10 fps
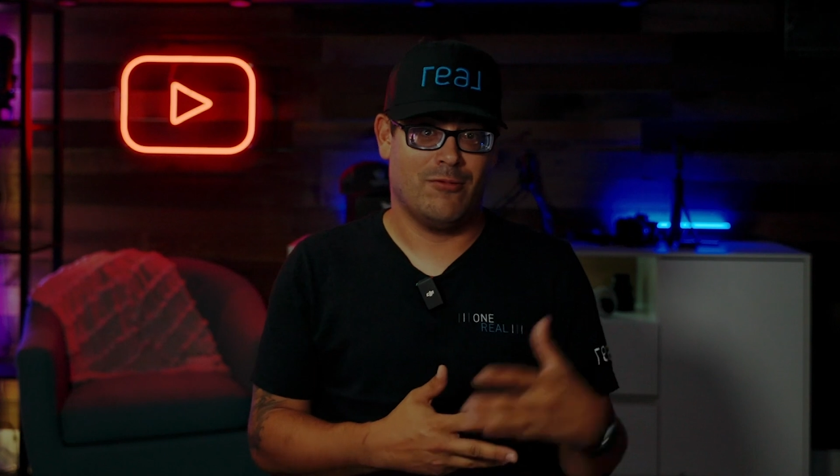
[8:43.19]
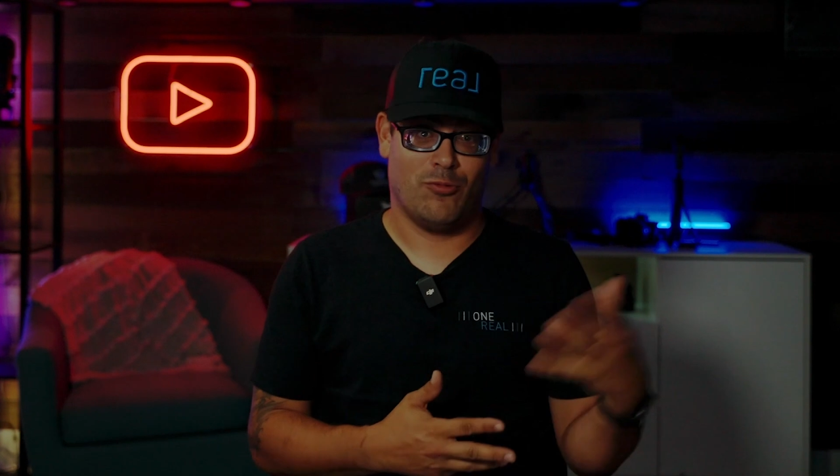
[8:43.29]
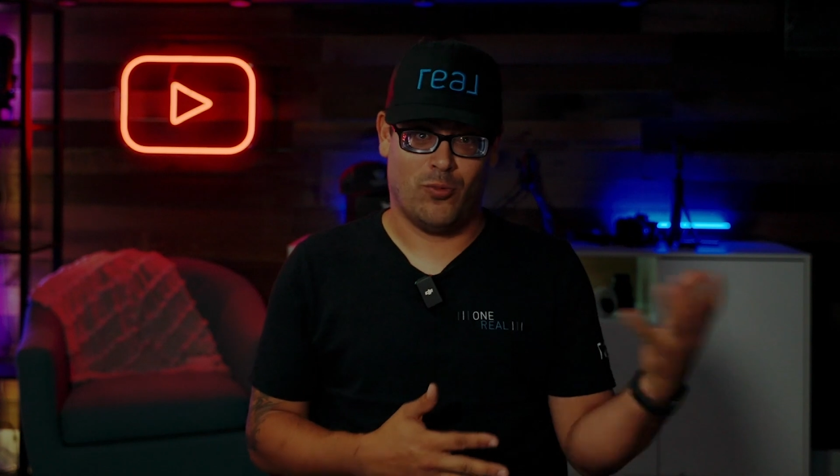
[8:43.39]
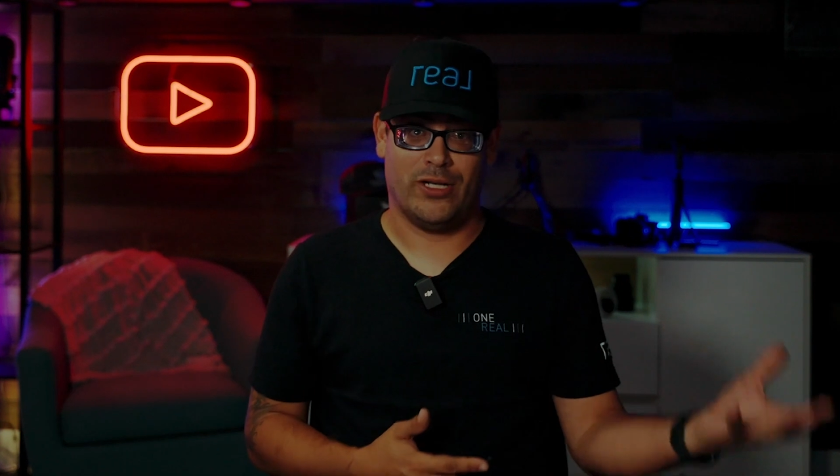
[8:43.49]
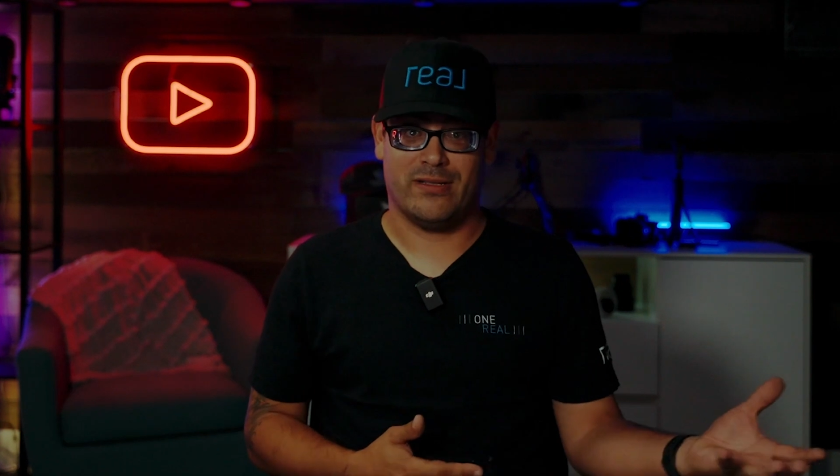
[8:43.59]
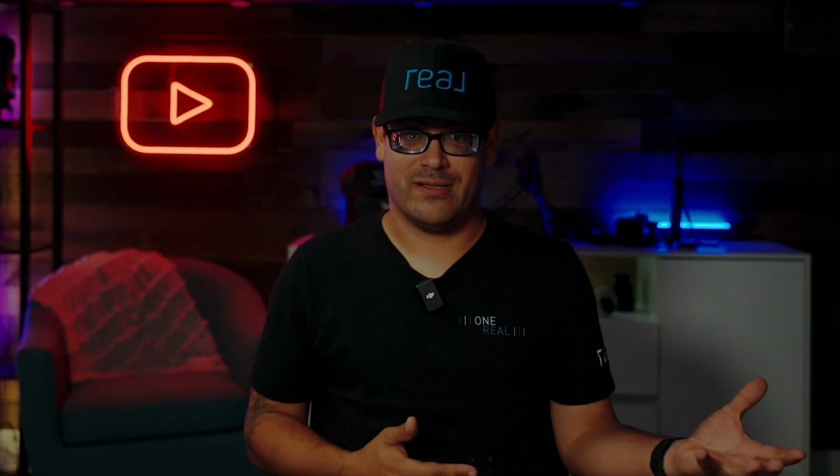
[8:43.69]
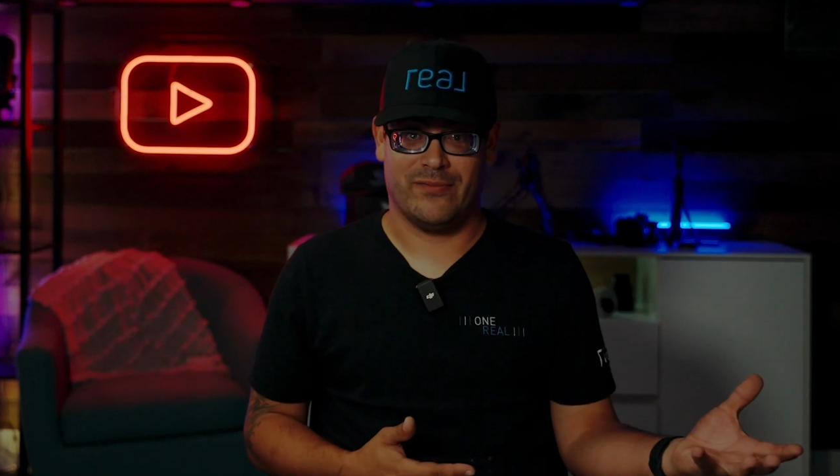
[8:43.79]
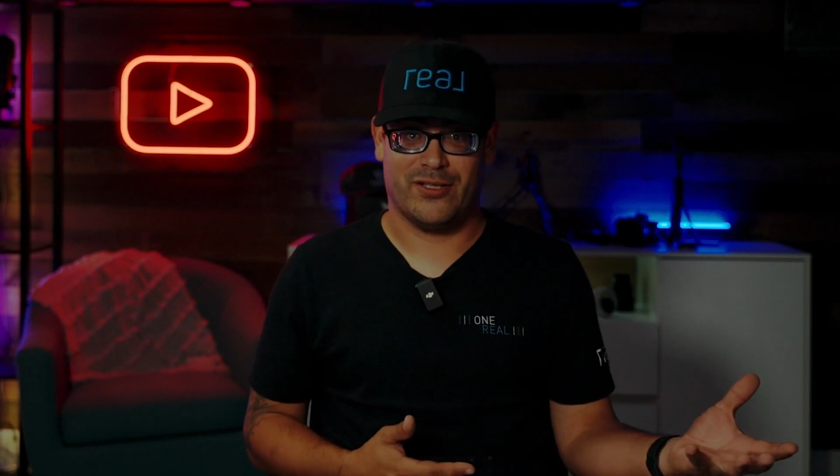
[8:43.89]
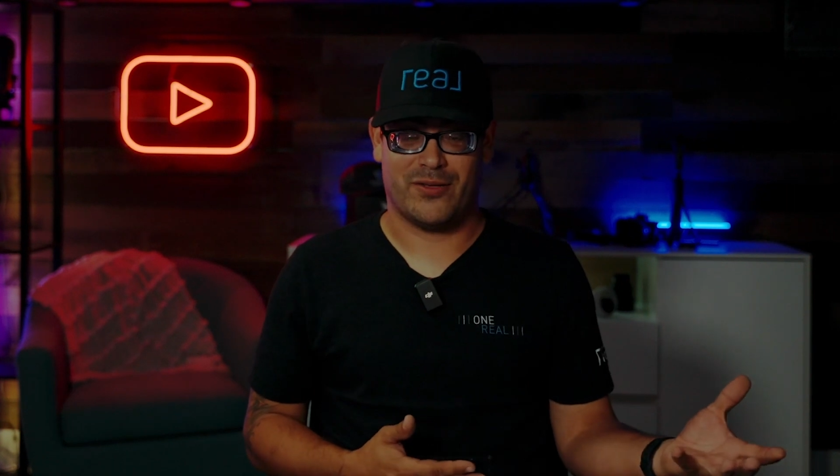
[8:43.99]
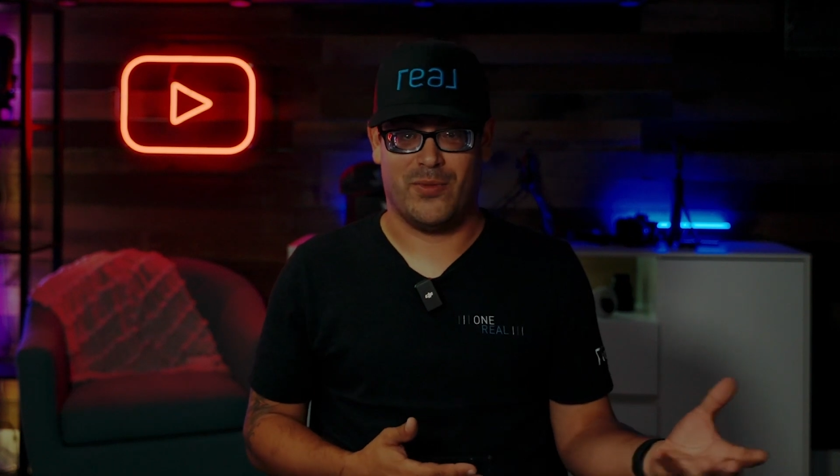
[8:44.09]
want
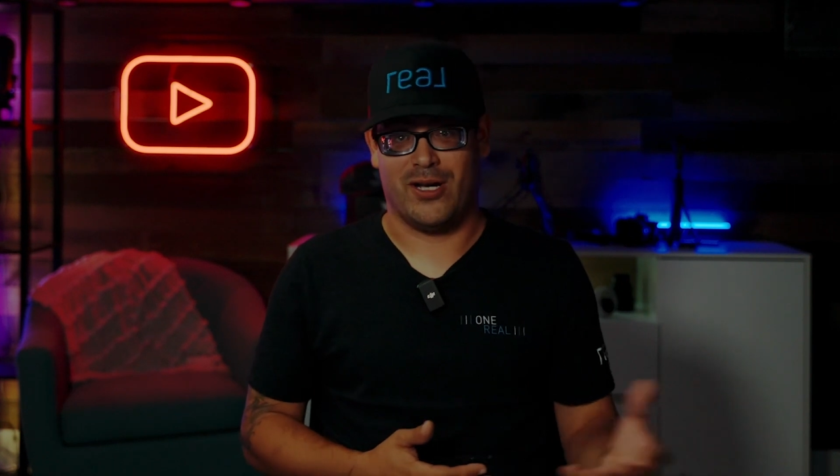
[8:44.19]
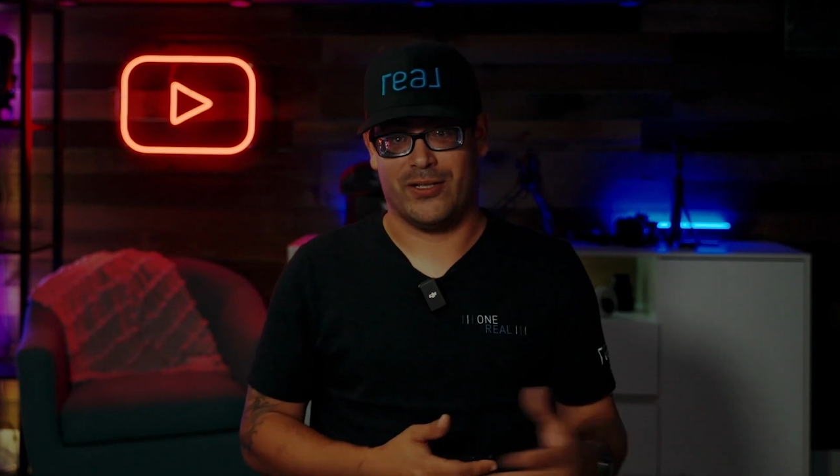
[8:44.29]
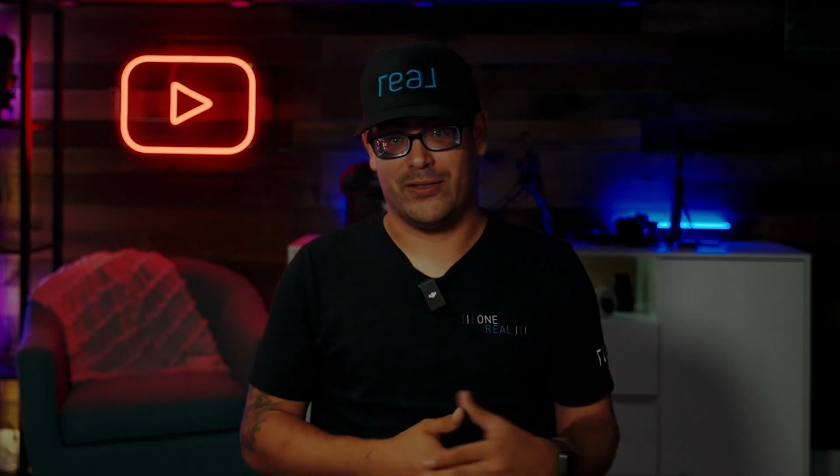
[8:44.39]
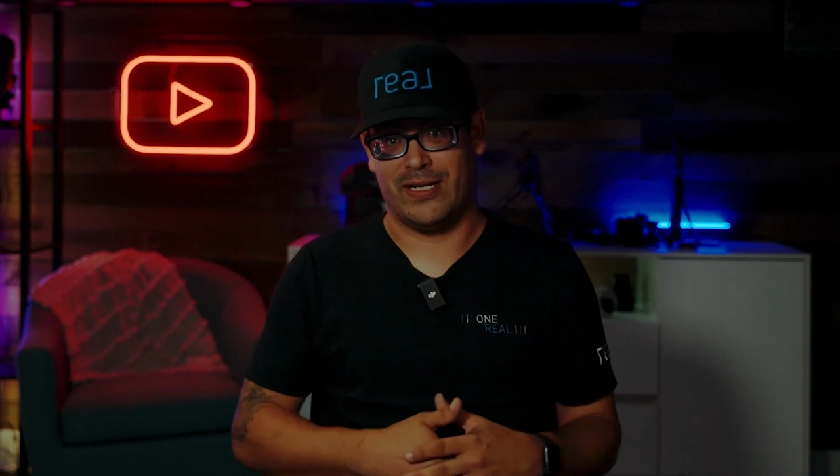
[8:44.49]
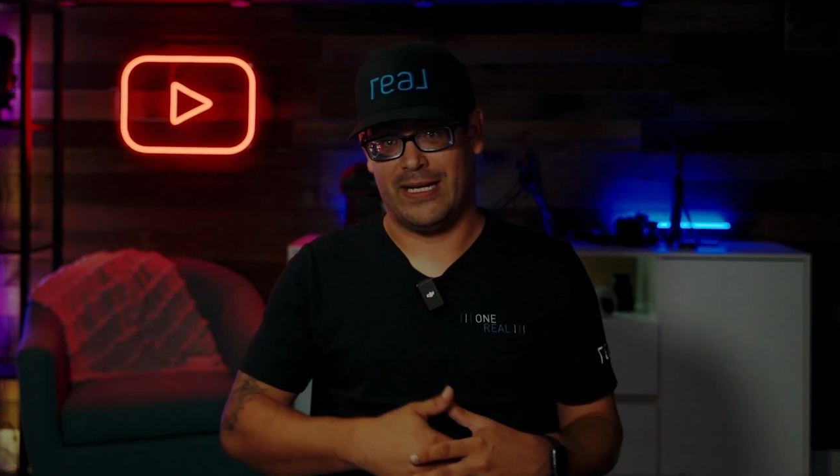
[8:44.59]
something smaller